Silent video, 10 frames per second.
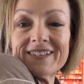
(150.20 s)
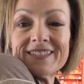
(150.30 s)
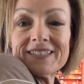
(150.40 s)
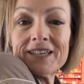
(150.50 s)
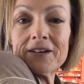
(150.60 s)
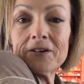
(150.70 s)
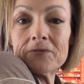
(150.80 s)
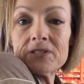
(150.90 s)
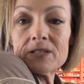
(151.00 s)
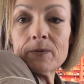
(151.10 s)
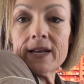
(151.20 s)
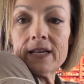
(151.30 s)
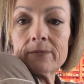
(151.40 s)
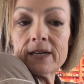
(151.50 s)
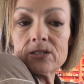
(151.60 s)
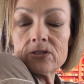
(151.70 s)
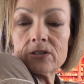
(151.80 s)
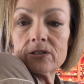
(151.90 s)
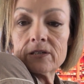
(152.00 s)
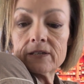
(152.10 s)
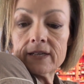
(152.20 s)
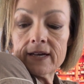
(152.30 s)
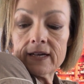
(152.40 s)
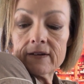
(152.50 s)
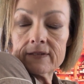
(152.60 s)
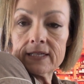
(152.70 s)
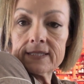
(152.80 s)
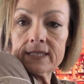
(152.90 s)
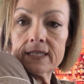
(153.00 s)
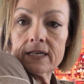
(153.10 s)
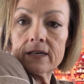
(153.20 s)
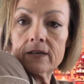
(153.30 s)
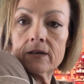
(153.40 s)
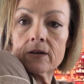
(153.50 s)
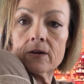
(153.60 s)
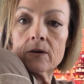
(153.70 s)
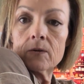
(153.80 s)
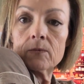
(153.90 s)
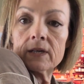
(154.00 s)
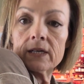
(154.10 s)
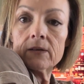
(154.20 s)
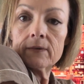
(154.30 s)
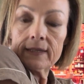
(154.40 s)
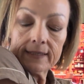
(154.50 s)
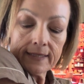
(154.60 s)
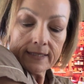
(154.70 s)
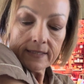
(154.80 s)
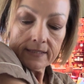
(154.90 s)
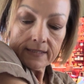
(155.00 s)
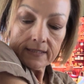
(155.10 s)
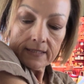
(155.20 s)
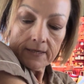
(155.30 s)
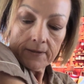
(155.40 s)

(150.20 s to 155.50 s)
So we're just waiting to make sure that everything is in there. We're gonna release.